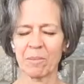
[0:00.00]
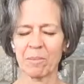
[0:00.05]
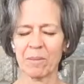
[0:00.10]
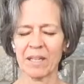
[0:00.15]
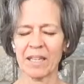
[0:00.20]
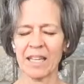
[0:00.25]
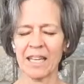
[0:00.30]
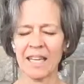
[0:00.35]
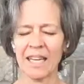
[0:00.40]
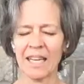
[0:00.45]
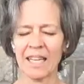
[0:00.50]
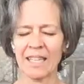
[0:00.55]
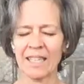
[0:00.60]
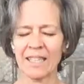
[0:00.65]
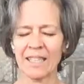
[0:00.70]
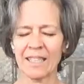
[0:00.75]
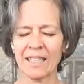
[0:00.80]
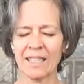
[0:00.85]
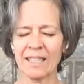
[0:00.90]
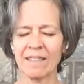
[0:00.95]
but I had
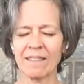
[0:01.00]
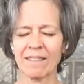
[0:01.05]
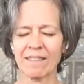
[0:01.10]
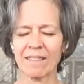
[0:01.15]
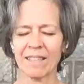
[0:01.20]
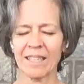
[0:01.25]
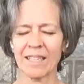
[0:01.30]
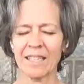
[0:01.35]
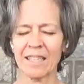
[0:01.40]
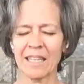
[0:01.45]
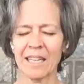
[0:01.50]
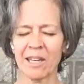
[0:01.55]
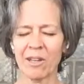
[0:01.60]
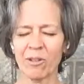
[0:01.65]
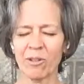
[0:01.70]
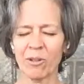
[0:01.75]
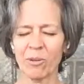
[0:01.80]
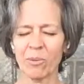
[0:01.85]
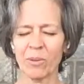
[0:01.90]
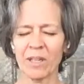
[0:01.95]
an insight
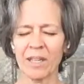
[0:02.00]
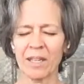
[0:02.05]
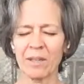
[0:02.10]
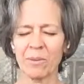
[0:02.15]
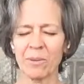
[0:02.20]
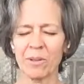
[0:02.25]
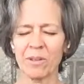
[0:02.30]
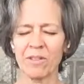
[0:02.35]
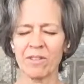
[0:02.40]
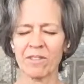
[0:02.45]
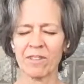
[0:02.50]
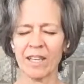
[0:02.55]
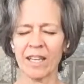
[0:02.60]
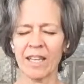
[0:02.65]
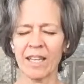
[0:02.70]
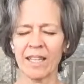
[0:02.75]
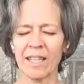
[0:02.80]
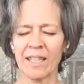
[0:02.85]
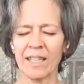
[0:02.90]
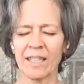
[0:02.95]
now to where I would
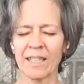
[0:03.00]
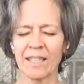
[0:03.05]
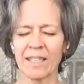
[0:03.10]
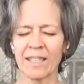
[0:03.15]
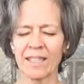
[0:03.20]
say,